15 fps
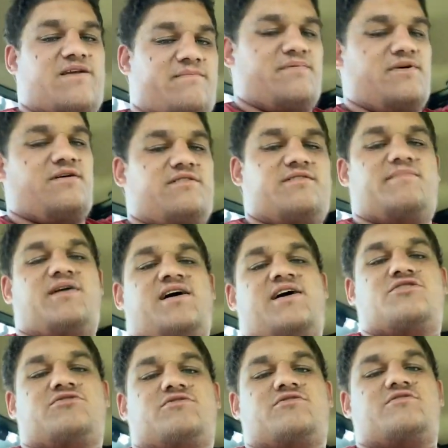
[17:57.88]
built the
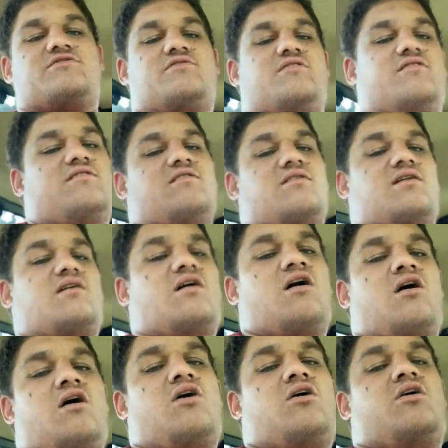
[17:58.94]
modules
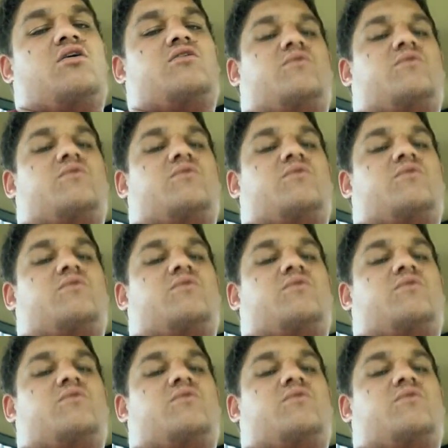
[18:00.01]
all the